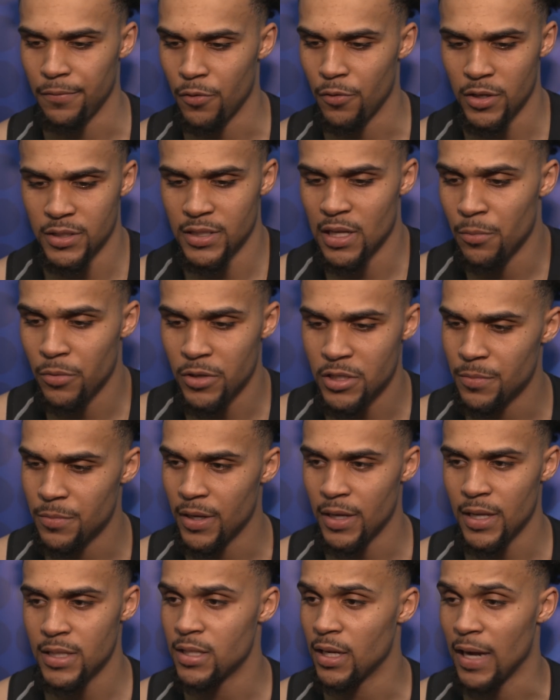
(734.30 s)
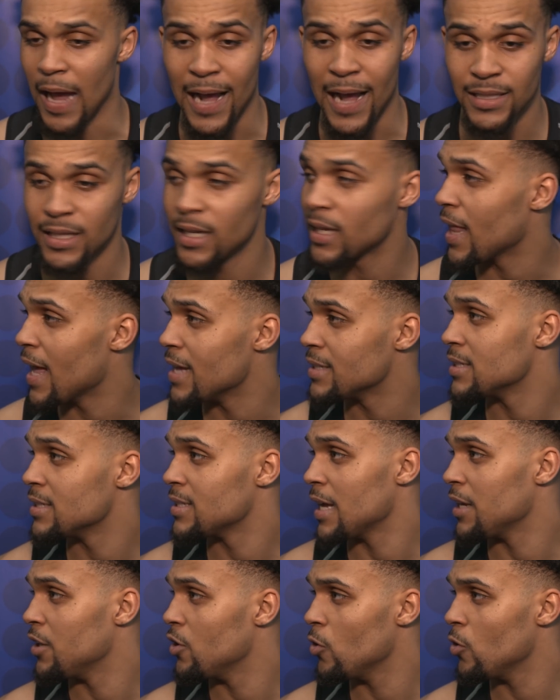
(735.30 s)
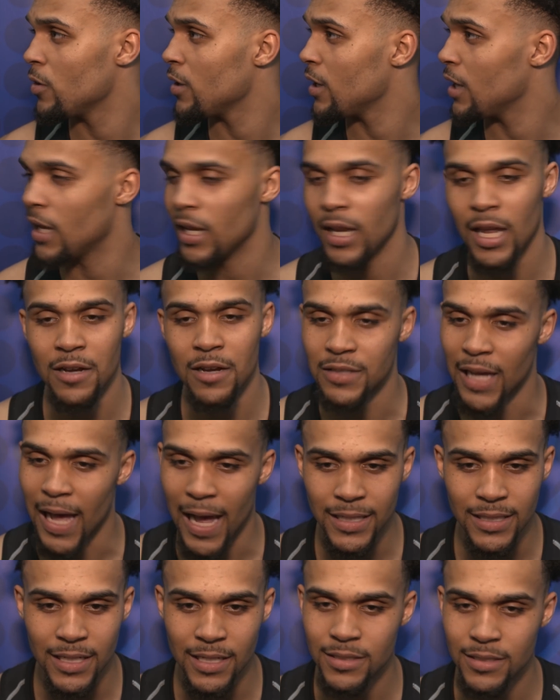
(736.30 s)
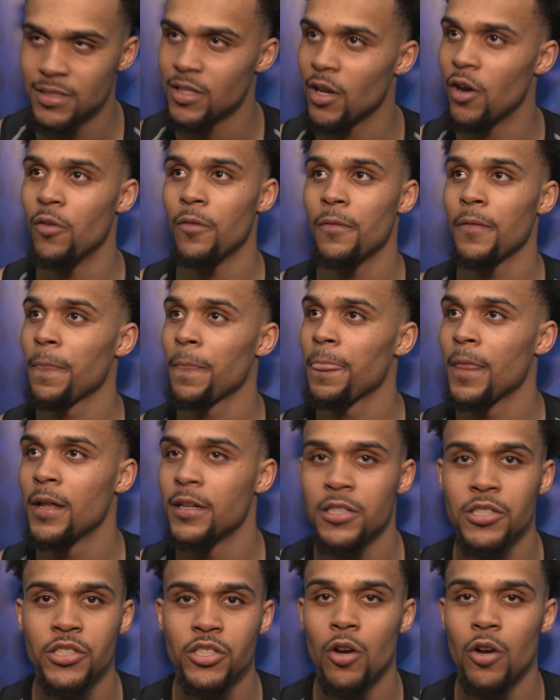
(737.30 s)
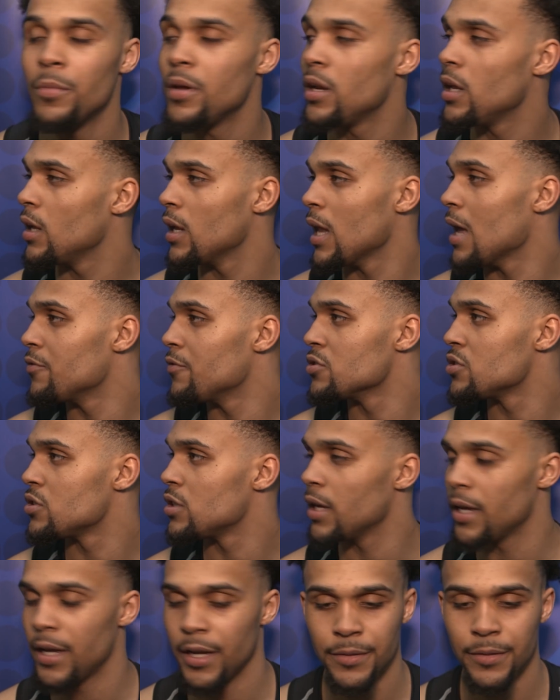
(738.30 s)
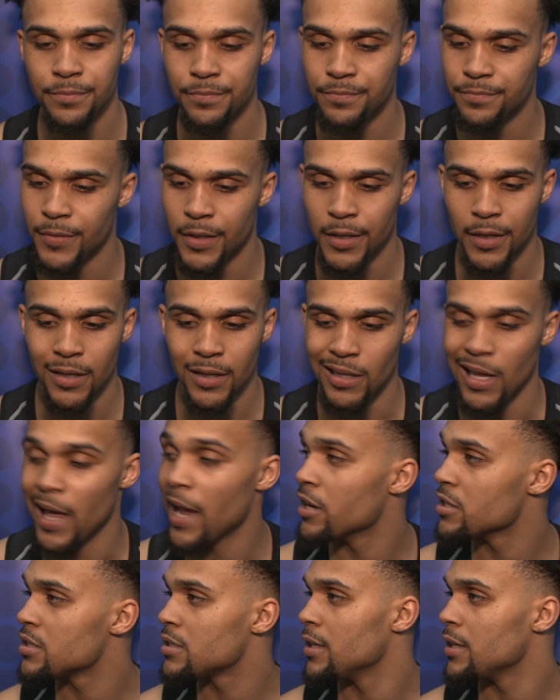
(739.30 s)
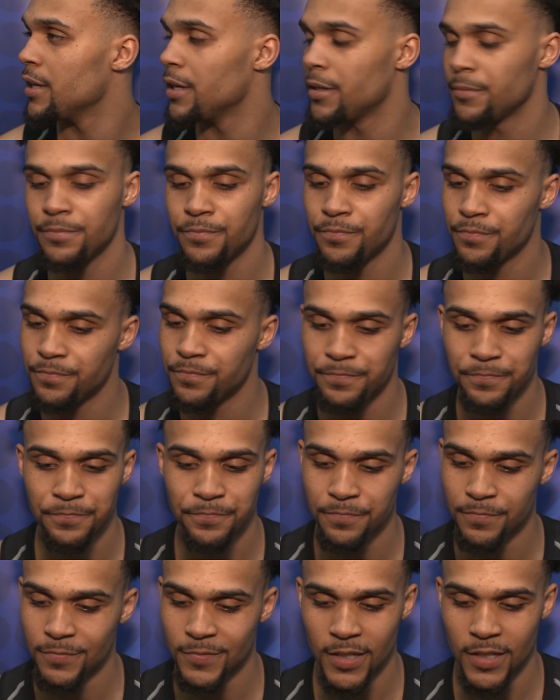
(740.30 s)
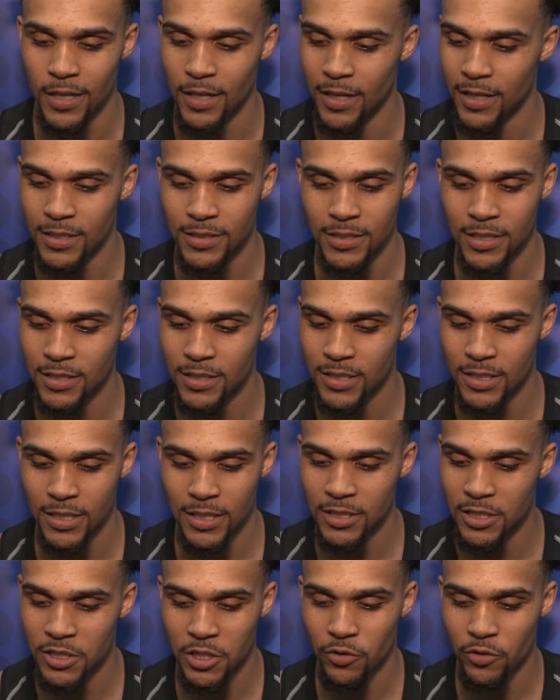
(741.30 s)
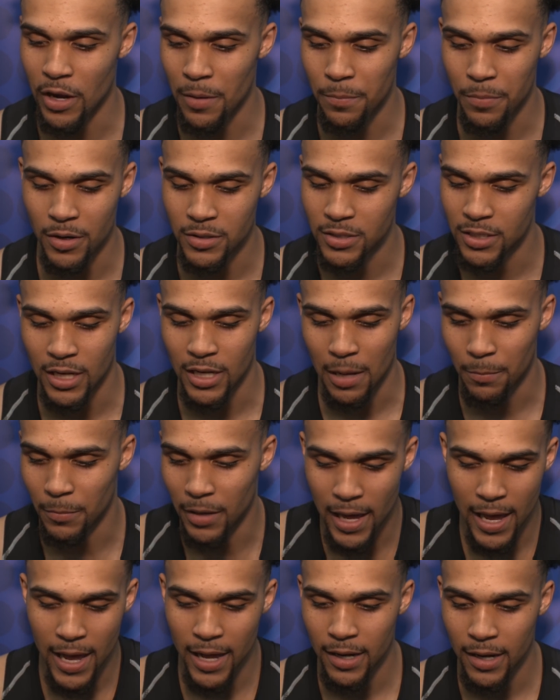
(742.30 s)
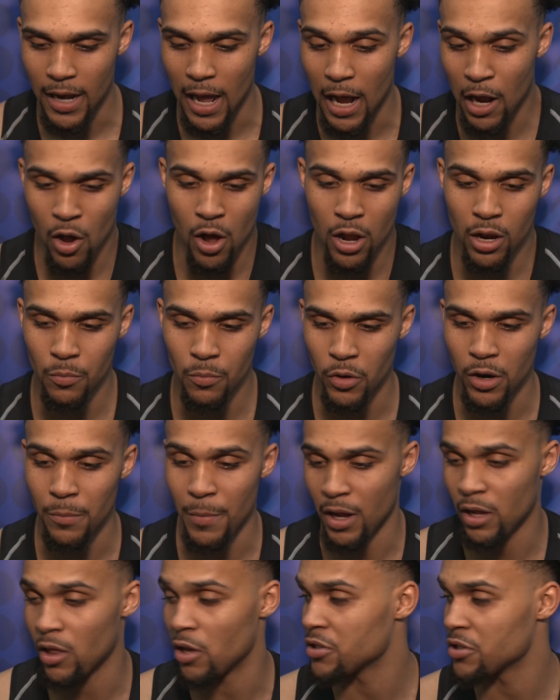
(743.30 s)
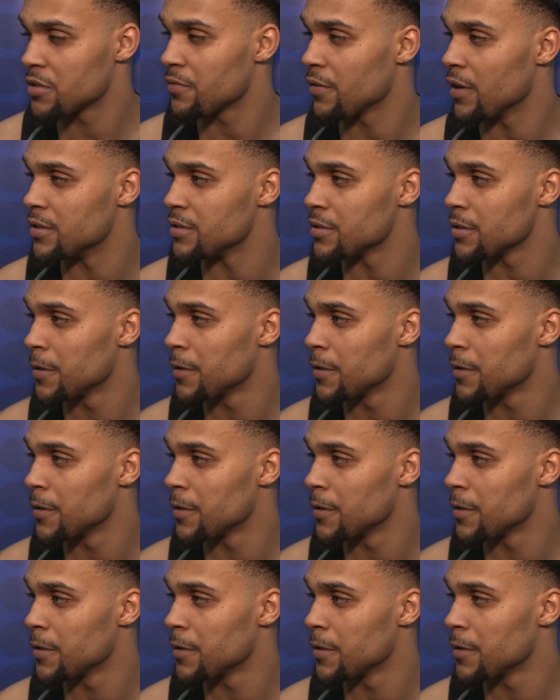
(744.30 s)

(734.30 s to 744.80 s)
For example, he took acting classes at Duke. He loves acting. So there's so many levels to him, layers to him. And he's just a great person. I'm glad I can call him one of my closest friends.